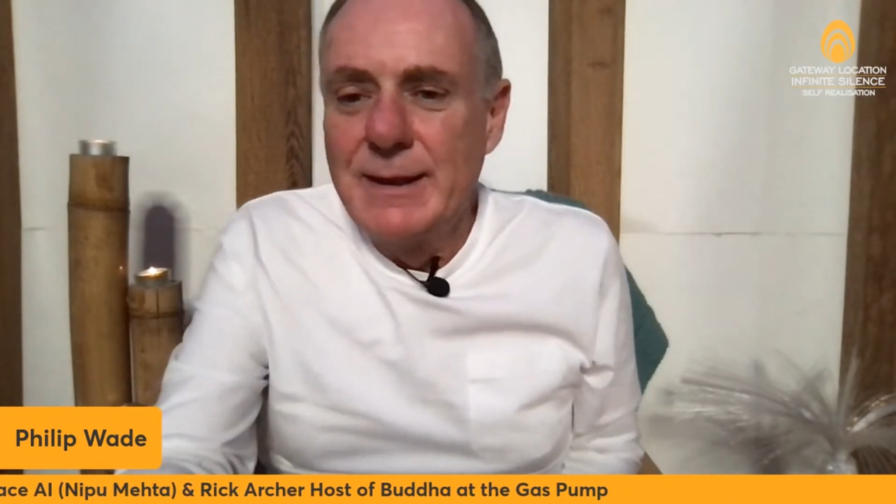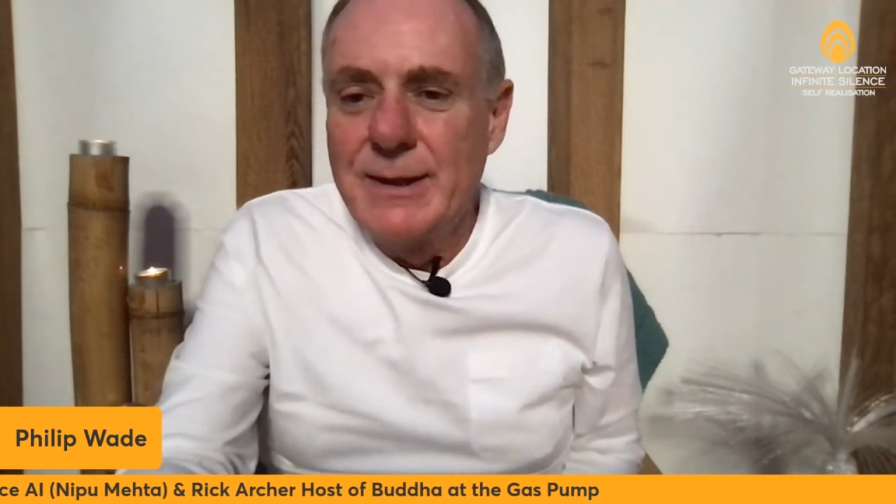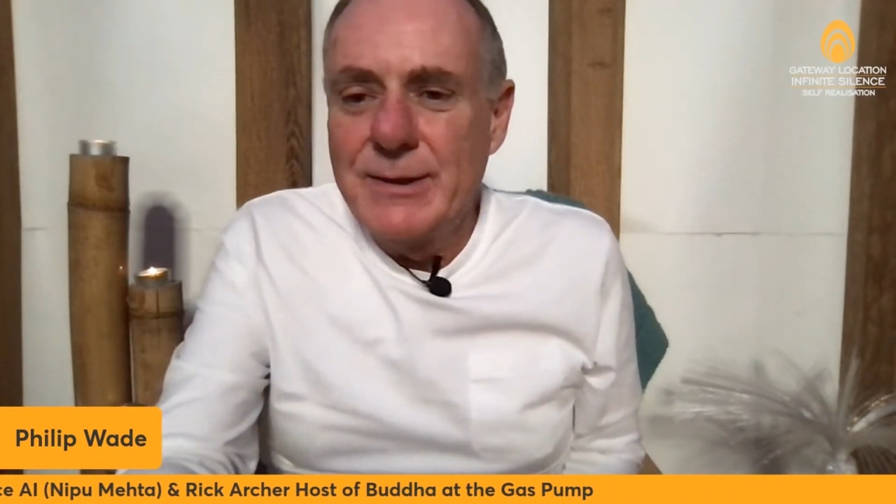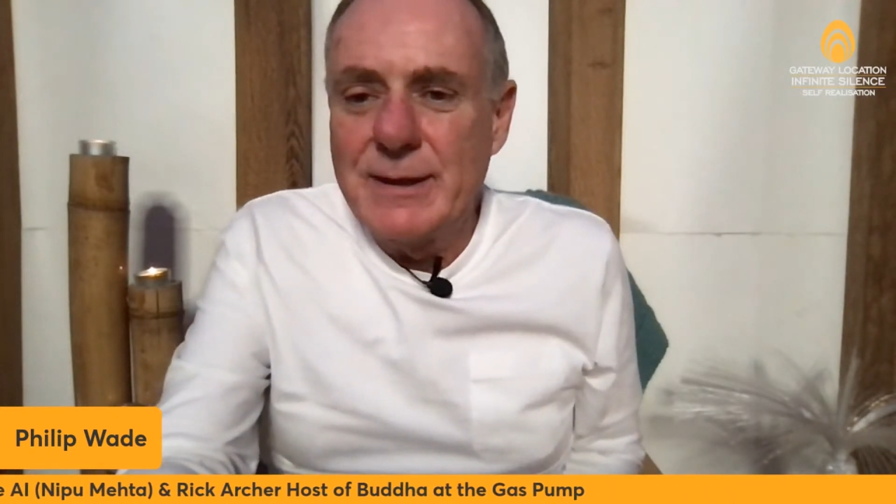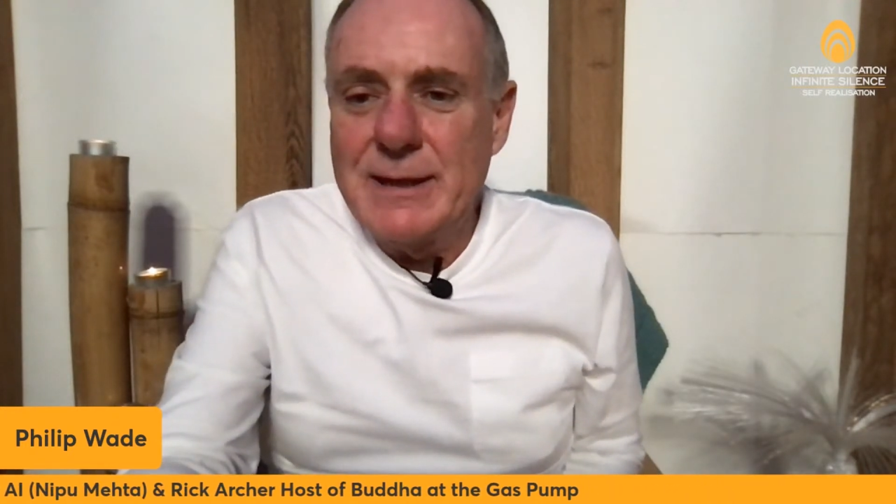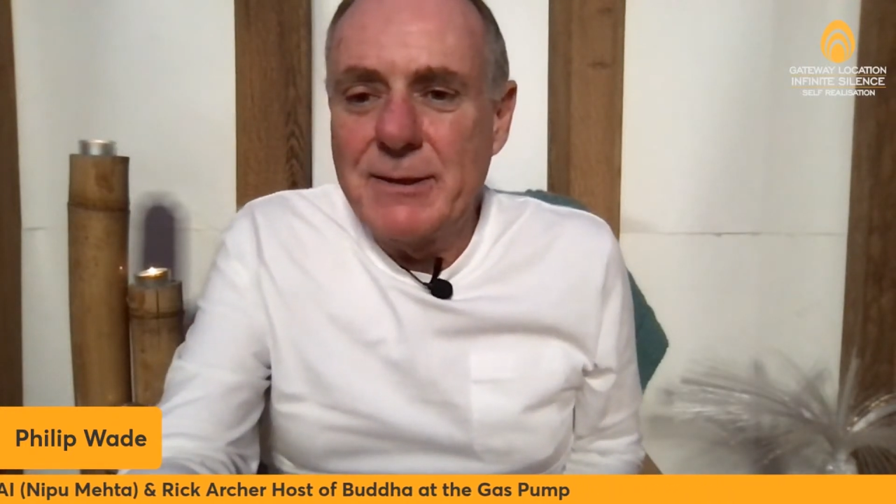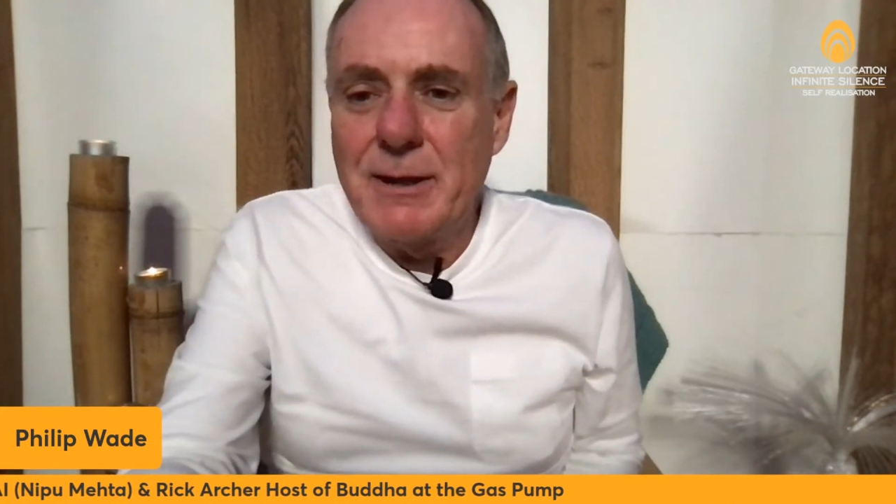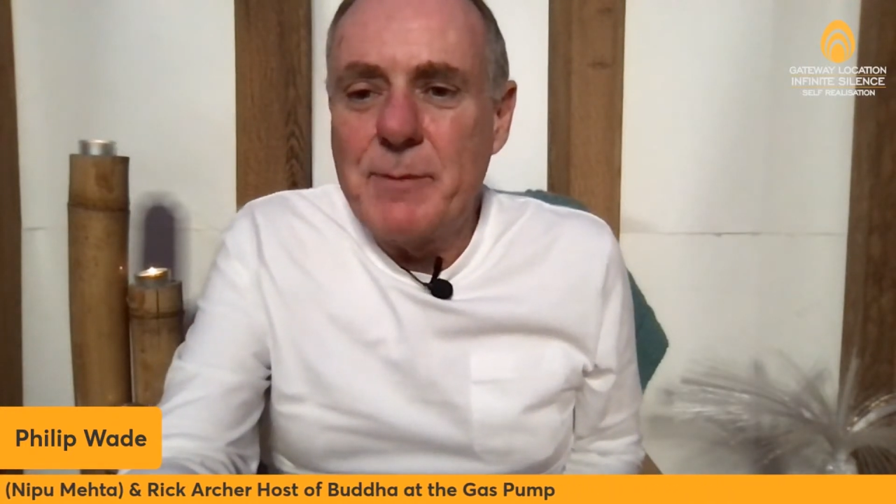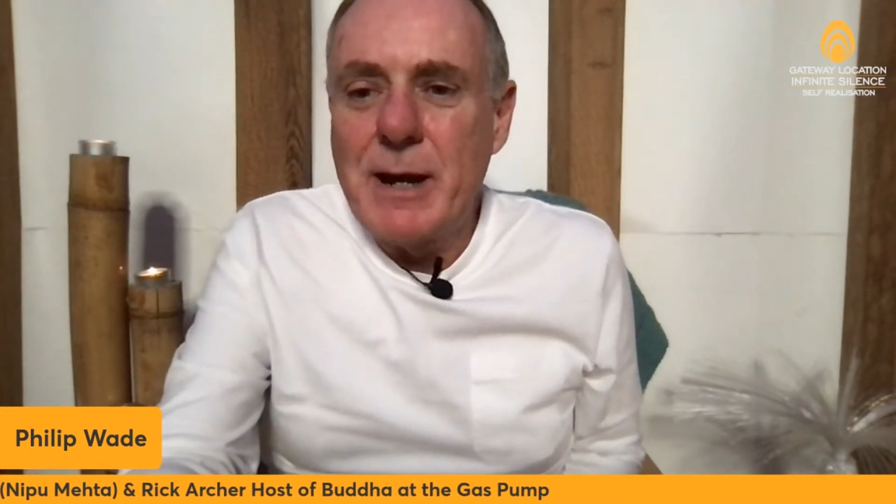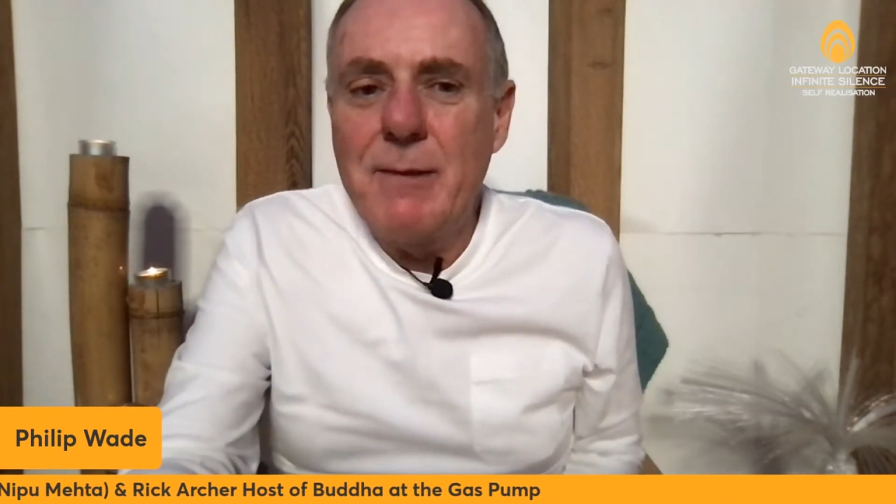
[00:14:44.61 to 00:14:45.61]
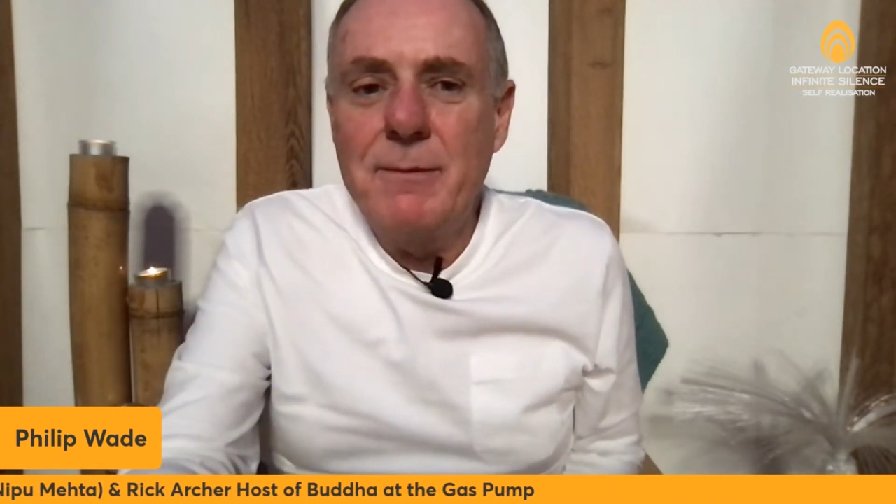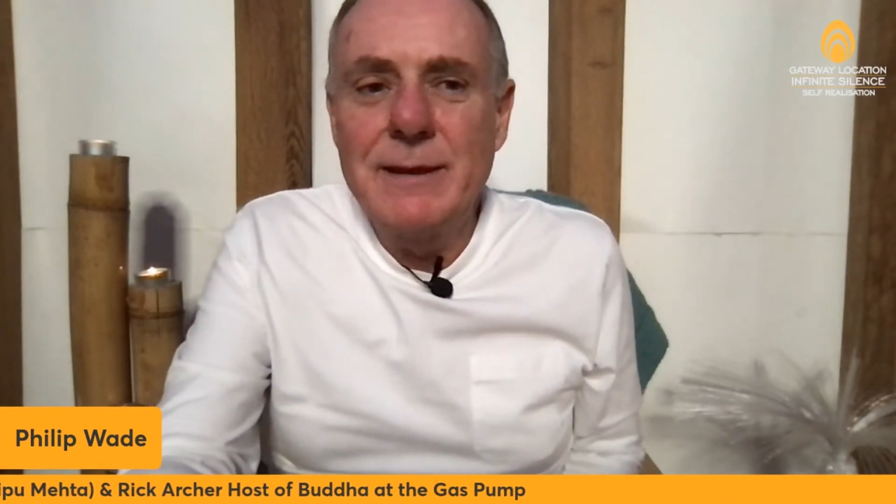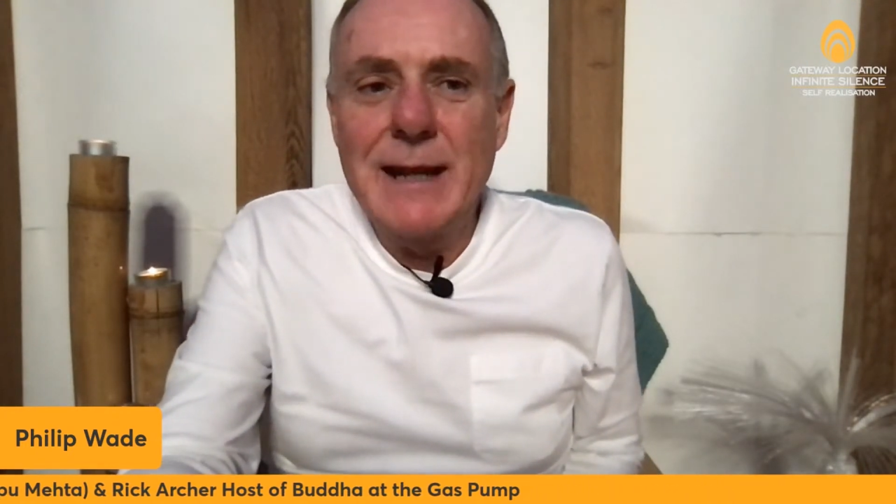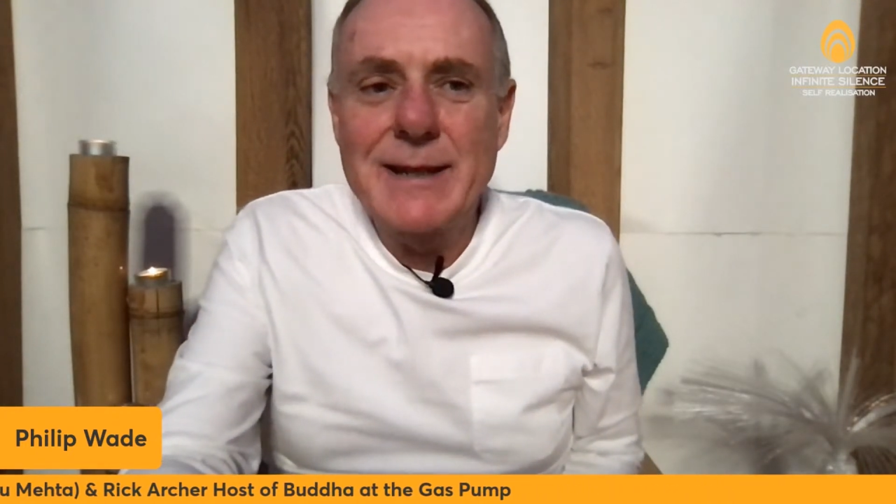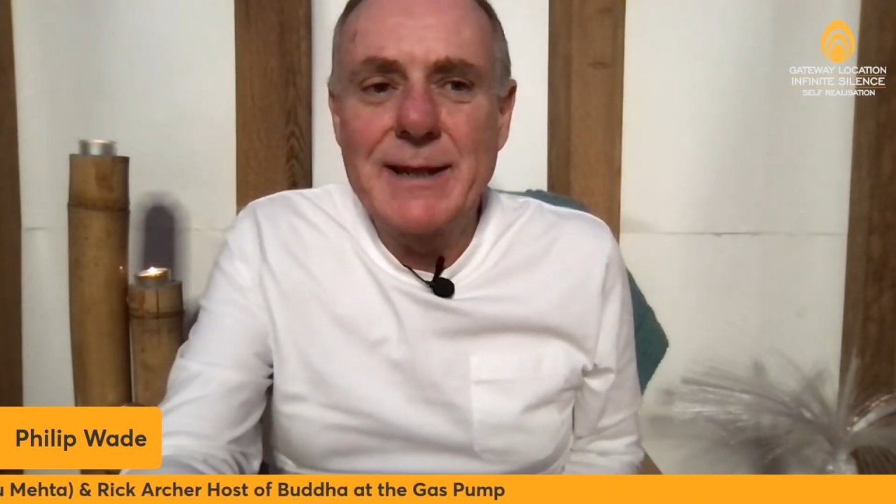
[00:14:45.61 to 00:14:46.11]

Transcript: So this is only about less